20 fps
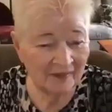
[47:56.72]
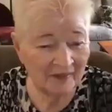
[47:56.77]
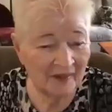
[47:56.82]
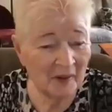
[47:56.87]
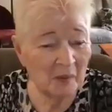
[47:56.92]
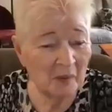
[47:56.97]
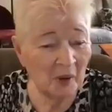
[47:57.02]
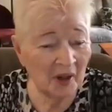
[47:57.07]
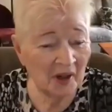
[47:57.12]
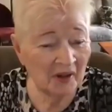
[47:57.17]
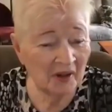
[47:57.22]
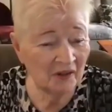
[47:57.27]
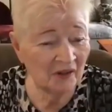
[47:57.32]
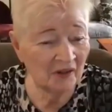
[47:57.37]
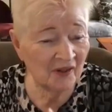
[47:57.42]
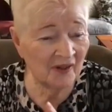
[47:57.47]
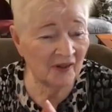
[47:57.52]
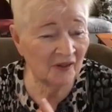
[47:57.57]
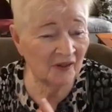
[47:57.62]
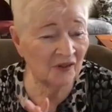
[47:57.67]
to see what it
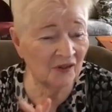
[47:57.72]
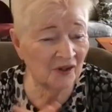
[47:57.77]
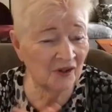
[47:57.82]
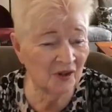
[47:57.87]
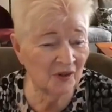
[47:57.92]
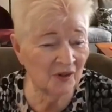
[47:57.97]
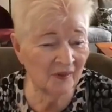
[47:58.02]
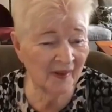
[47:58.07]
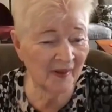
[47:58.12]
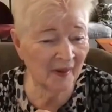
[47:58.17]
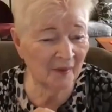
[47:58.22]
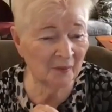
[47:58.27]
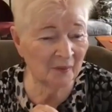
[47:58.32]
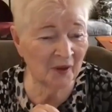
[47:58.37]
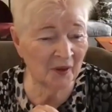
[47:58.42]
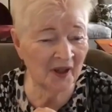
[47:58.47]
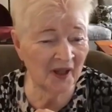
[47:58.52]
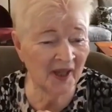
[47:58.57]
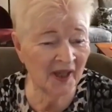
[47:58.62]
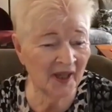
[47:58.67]
says to you
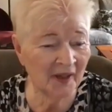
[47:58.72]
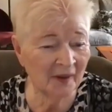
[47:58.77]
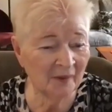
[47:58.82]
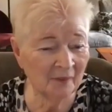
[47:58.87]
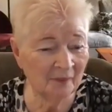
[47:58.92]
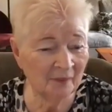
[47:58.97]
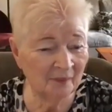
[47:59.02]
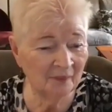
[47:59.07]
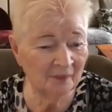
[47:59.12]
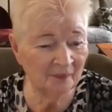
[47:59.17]
that way.